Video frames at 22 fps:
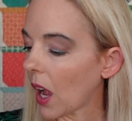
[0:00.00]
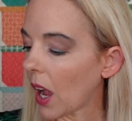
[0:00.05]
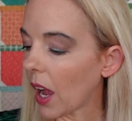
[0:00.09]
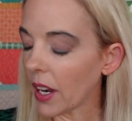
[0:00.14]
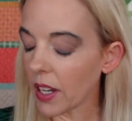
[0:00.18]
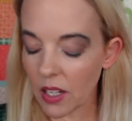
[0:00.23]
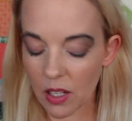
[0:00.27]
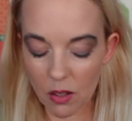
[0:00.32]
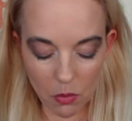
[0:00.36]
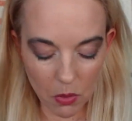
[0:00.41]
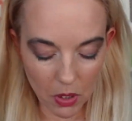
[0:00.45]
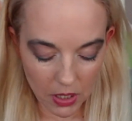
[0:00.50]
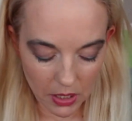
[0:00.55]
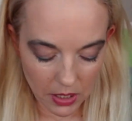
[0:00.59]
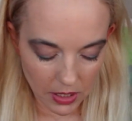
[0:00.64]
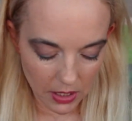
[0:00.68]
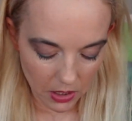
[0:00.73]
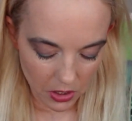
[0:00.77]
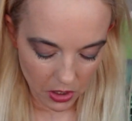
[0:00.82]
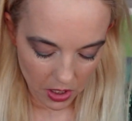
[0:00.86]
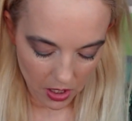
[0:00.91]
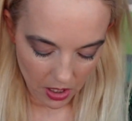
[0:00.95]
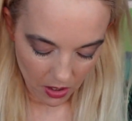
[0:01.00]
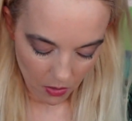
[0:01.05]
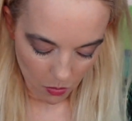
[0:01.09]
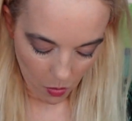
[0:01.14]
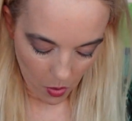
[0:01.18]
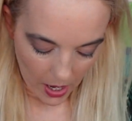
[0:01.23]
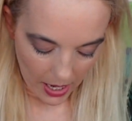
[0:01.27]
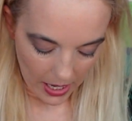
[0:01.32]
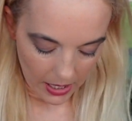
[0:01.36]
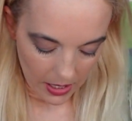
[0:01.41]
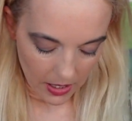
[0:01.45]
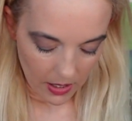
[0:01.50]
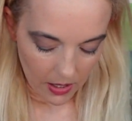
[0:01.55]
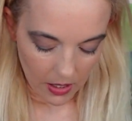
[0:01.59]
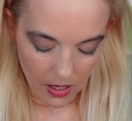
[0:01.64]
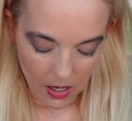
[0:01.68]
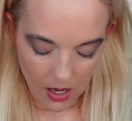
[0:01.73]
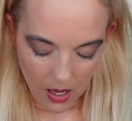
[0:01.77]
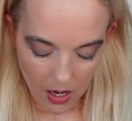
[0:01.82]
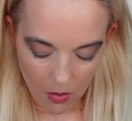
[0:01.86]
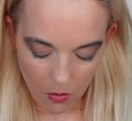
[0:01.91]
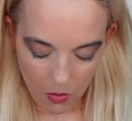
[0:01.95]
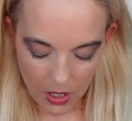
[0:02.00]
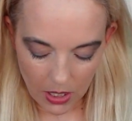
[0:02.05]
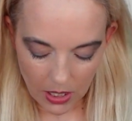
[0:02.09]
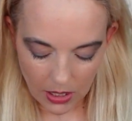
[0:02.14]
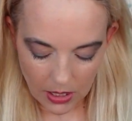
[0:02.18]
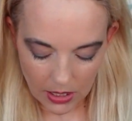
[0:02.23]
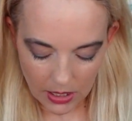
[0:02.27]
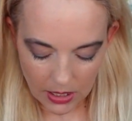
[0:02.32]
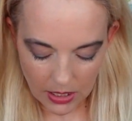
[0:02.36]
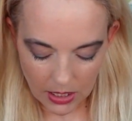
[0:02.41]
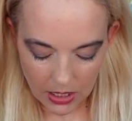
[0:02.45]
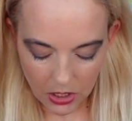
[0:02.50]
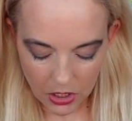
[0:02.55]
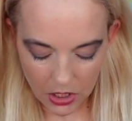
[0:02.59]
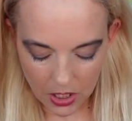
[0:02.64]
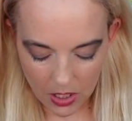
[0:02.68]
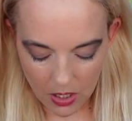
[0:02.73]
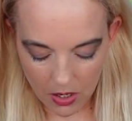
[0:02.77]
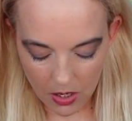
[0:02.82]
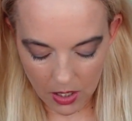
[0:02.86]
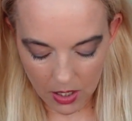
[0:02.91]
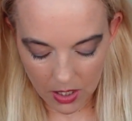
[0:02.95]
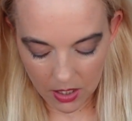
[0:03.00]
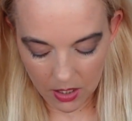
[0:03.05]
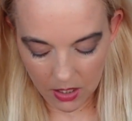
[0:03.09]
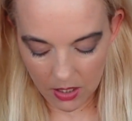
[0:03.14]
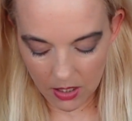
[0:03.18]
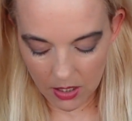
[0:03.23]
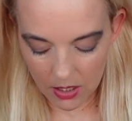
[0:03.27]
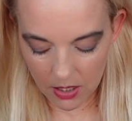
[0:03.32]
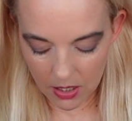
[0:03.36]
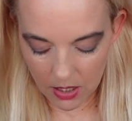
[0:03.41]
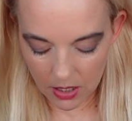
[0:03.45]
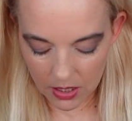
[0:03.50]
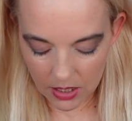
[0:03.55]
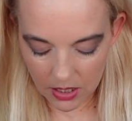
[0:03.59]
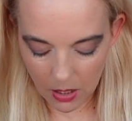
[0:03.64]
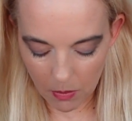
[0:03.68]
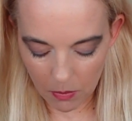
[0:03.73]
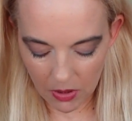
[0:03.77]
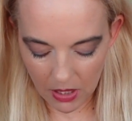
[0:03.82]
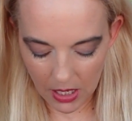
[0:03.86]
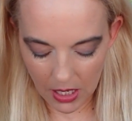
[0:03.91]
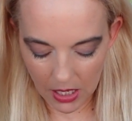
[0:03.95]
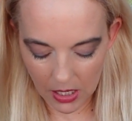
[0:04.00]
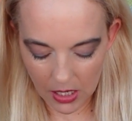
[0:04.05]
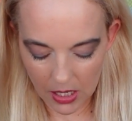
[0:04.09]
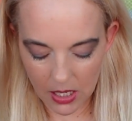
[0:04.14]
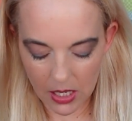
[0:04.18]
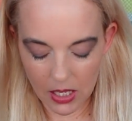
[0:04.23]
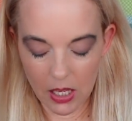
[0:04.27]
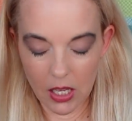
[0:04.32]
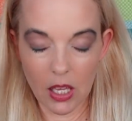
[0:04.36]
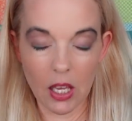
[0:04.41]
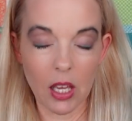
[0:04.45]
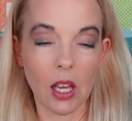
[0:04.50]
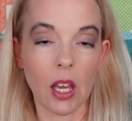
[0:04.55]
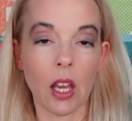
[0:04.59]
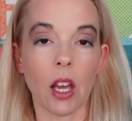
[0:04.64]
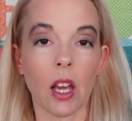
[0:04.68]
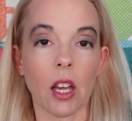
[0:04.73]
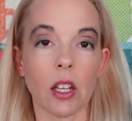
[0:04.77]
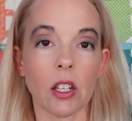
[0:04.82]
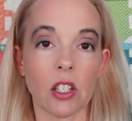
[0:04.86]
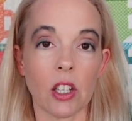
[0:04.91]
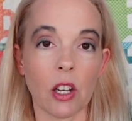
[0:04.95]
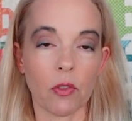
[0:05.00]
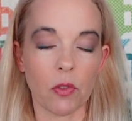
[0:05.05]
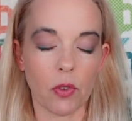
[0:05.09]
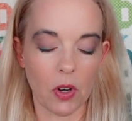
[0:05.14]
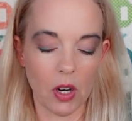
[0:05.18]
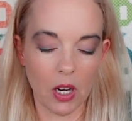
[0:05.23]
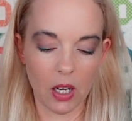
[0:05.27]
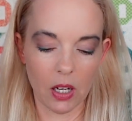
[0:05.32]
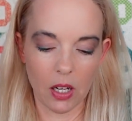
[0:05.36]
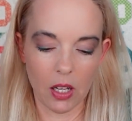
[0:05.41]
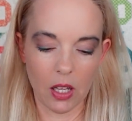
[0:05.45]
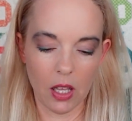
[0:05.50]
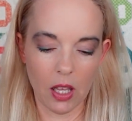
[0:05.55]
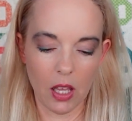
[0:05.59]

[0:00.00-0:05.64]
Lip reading: I didn't want to stitch it on white. I wanted to stitch it on something different.